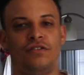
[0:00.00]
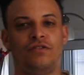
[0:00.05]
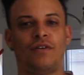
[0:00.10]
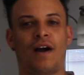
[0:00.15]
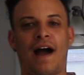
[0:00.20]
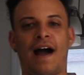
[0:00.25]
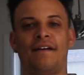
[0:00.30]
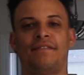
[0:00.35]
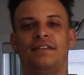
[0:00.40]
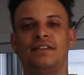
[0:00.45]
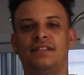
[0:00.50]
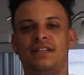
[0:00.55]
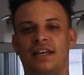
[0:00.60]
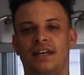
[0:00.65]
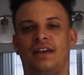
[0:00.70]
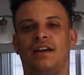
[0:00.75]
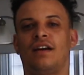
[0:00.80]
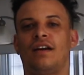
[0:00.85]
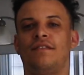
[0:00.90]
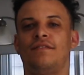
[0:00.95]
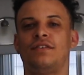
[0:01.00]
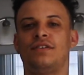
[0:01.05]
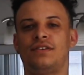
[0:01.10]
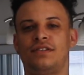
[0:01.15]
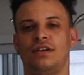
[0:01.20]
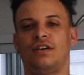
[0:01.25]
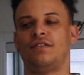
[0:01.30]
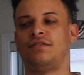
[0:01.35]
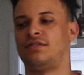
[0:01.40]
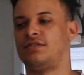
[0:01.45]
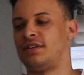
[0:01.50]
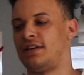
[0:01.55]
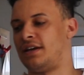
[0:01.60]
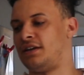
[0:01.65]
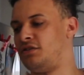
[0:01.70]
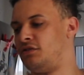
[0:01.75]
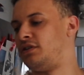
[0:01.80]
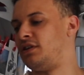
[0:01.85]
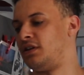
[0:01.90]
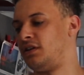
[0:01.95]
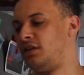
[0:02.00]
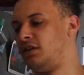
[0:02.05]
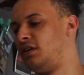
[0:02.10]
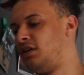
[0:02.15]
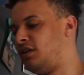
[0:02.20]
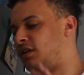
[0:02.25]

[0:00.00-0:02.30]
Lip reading: You have to take care of yourself so that you can